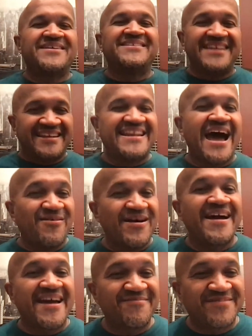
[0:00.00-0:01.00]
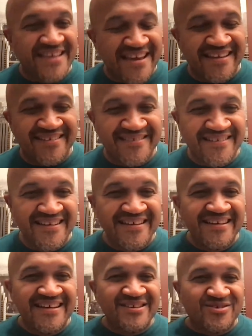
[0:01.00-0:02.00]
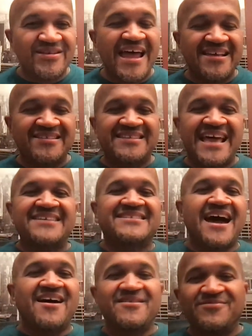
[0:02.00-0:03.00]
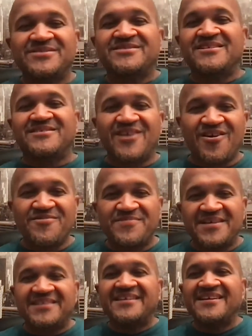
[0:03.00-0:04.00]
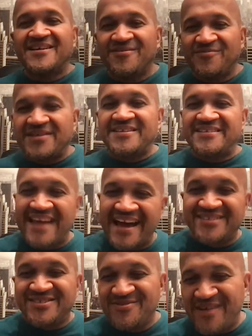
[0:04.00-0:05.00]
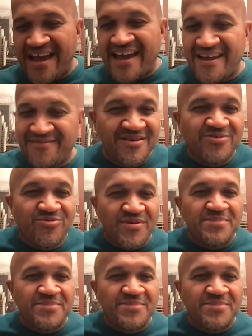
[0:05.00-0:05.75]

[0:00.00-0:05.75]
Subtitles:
then now I have 10. So that's how it was determined whether or not you have your 3